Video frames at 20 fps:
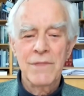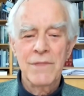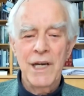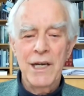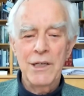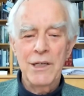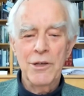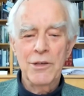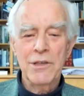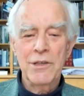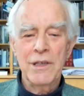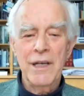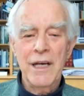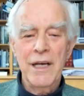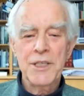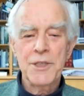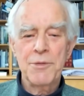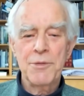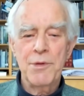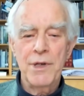and not an
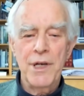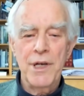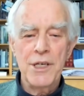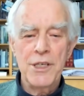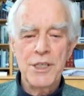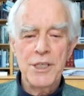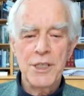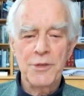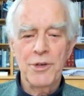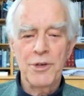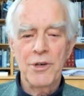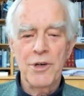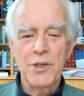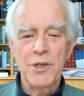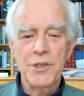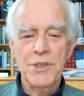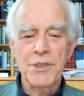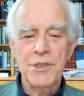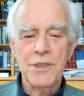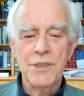explanation for
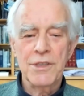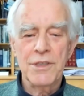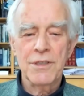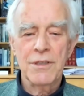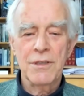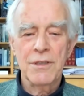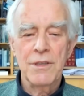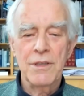consciousness.